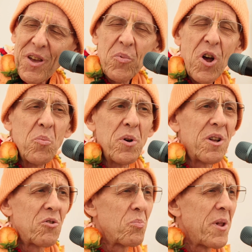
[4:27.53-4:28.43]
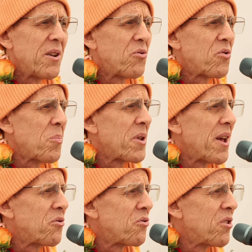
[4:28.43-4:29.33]
Prabhupada explains
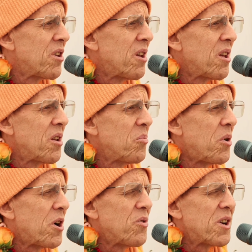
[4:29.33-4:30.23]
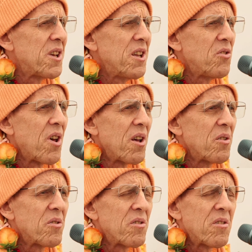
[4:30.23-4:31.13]
someplace, Bhagavad Gita,
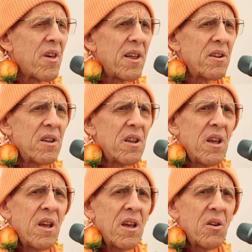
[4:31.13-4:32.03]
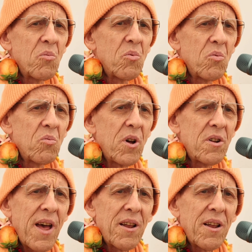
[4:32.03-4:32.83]
that one